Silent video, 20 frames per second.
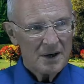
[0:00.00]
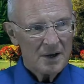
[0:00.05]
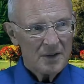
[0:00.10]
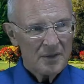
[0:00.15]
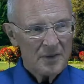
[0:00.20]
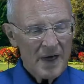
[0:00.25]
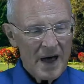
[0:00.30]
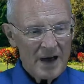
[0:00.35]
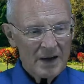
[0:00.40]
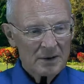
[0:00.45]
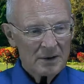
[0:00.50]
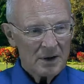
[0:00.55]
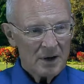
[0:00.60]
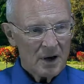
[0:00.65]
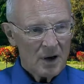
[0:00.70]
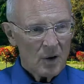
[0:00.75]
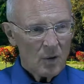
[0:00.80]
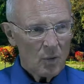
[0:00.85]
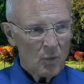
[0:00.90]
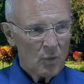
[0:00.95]
that
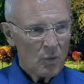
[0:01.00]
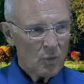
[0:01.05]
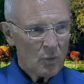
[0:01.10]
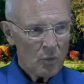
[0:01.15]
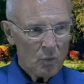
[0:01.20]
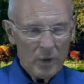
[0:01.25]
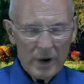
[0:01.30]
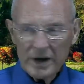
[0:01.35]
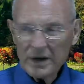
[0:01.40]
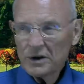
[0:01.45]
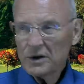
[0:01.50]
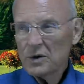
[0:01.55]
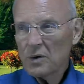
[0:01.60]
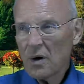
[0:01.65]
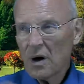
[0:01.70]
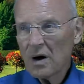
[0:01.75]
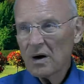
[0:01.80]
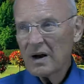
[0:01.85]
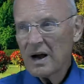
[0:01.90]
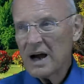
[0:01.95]
we can do
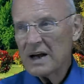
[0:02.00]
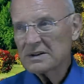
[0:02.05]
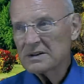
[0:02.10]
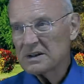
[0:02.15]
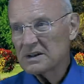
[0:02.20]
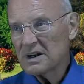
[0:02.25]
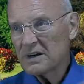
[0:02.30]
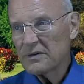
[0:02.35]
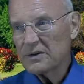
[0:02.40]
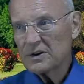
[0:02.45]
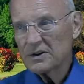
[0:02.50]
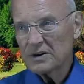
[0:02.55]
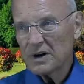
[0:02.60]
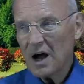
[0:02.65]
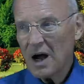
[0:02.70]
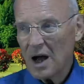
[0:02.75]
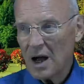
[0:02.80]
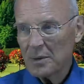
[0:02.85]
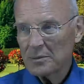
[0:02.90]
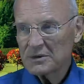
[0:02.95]
all kinds of different
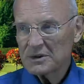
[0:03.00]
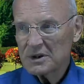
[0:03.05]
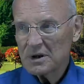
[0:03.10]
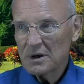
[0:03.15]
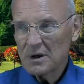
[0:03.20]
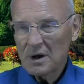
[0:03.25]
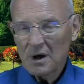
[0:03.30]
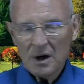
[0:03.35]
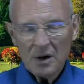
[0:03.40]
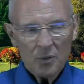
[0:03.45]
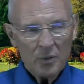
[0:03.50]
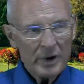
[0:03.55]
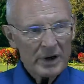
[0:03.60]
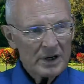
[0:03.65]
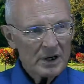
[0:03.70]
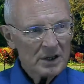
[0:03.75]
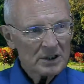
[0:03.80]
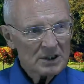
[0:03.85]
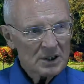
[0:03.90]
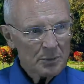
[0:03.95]
jobs. We
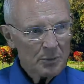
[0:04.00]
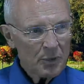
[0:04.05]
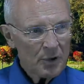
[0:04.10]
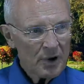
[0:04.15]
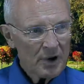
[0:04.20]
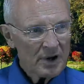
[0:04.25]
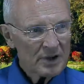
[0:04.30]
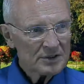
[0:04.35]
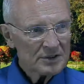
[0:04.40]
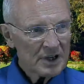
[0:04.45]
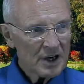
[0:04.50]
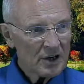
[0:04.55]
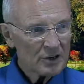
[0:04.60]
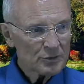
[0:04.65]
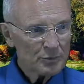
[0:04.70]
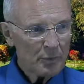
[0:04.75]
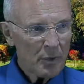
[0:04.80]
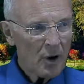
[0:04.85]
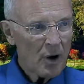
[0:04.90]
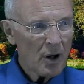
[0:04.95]
can support
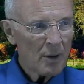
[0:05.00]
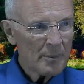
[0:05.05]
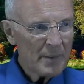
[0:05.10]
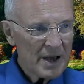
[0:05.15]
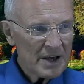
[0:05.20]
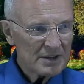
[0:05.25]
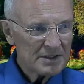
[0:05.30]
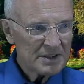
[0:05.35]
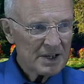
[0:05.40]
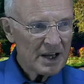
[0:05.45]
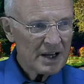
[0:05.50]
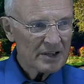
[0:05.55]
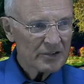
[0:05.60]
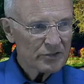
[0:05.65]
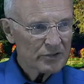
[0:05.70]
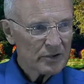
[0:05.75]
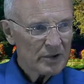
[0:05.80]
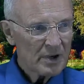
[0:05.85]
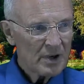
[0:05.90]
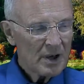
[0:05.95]
ourselves. Paul made
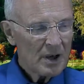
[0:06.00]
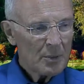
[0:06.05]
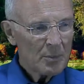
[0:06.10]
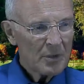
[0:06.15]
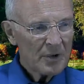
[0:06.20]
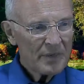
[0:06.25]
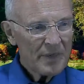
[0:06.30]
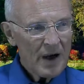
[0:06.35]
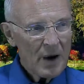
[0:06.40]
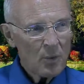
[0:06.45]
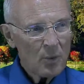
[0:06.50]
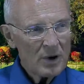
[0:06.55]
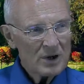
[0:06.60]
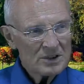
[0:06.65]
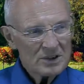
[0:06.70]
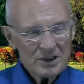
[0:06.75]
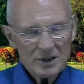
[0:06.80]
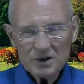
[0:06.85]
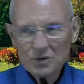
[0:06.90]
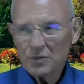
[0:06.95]
tents, but that
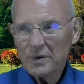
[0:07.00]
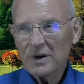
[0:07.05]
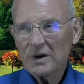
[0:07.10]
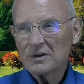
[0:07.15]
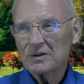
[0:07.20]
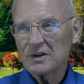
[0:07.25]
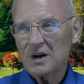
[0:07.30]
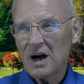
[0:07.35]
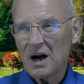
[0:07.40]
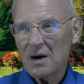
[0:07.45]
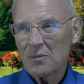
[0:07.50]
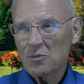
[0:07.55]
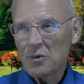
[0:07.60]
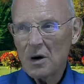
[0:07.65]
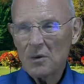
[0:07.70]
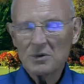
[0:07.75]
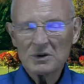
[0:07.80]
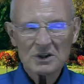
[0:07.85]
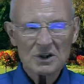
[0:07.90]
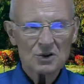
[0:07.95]
wasn't his real job.
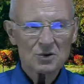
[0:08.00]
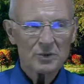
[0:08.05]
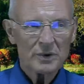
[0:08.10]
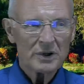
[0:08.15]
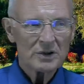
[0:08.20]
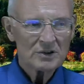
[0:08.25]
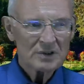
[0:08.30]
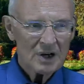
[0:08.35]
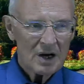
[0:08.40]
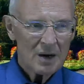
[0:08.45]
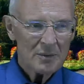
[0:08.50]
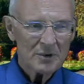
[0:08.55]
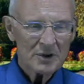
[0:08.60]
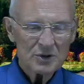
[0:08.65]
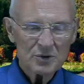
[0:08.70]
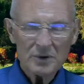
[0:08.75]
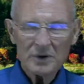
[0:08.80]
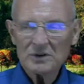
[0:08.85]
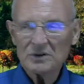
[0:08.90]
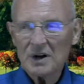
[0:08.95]
What was his real job?
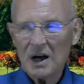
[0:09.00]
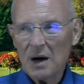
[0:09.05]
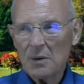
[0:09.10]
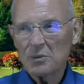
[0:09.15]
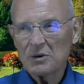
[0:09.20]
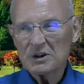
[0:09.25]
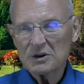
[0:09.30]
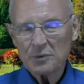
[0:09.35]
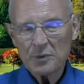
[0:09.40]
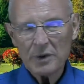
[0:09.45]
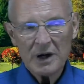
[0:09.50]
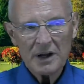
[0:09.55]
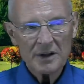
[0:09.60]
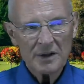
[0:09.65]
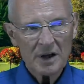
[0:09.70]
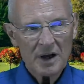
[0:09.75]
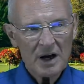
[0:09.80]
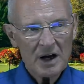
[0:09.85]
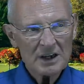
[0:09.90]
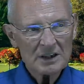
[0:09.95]
His real job was spreading
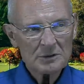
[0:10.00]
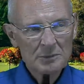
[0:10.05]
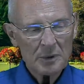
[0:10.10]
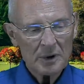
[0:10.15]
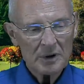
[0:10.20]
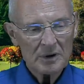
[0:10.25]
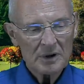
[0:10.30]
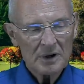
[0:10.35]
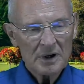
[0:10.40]
the gospel.